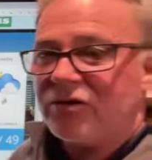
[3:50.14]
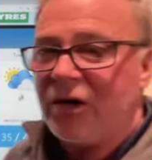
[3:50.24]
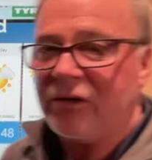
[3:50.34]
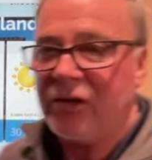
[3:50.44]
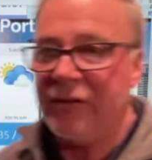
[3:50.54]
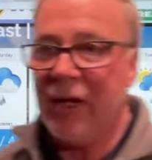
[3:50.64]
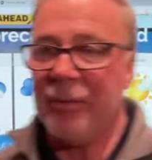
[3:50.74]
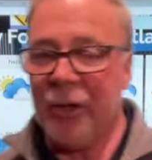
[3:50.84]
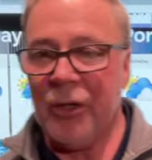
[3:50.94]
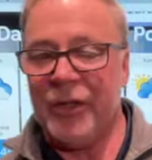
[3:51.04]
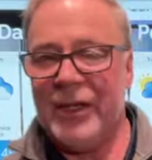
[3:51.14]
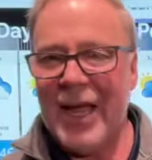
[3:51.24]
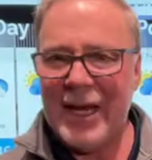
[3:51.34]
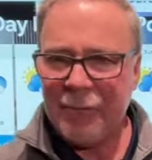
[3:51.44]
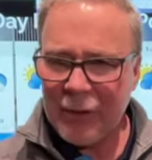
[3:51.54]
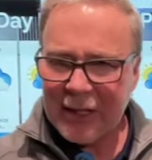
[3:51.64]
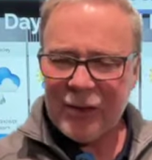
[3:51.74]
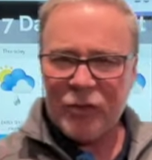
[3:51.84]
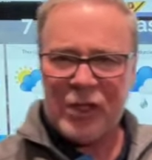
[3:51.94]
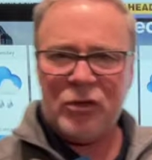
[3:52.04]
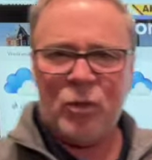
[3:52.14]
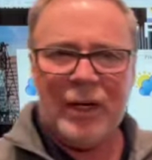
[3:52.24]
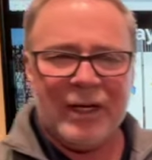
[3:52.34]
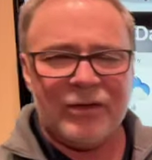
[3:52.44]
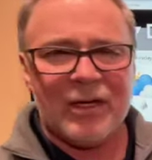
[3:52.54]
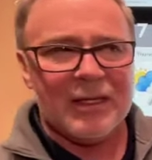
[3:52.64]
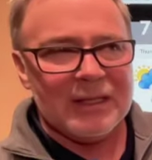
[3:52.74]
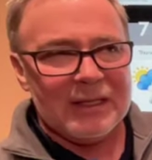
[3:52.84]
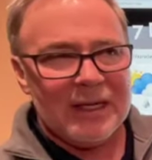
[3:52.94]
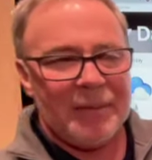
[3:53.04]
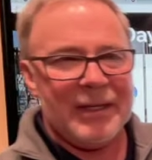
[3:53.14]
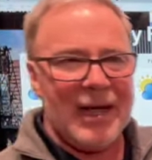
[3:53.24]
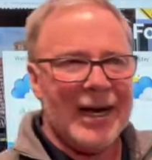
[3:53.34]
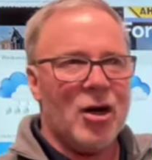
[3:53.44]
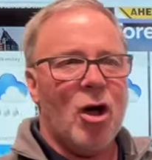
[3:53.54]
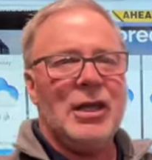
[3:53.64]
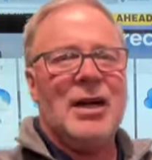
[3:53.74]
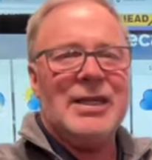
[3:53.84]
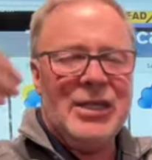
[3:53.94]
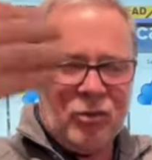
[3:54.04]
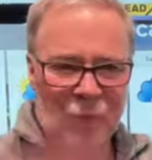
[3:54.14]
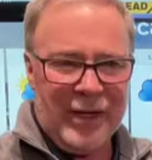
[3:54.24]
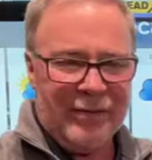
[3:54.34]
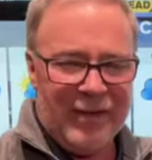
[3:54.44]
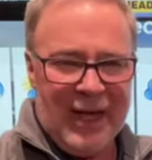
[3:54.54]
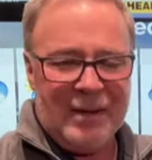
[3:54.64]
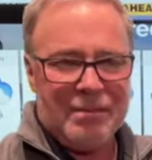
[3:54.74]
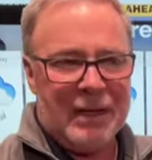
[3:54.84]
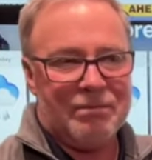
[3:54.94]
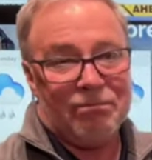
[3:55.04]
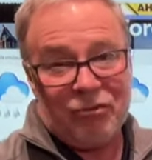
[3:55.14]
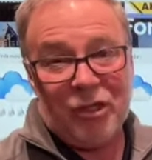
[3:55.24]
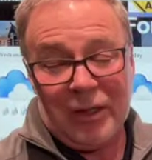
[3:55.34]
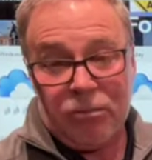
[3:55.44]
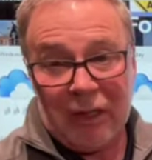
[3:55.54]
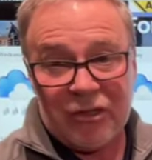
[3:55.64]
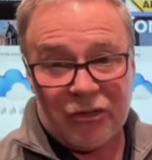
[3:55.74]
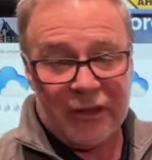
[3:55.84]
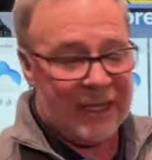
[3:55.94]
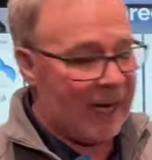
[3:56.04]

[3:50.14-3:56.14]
start to develop during the day. And if we get those east winds, I mean, not an all-out east wind event, but certainly blustery